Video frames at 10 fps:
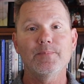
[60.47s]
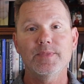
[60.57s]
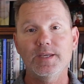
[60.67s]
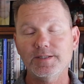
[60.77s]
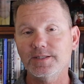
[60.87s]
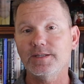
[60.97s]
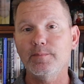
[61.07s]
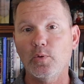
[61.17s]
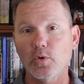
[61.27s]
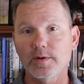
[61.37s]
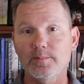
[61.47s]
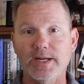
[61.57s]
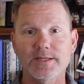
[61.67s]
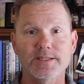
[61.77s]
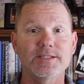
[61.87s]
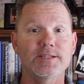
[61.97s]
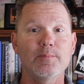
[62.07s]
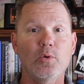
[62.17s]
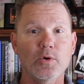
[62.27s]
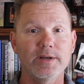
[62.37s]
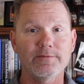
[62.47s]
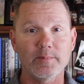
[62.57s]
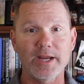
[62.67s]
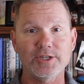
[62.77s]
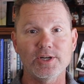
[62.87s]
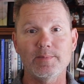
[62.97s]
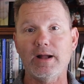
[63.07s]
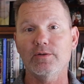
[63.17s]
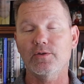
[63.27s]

This is important because this is important information about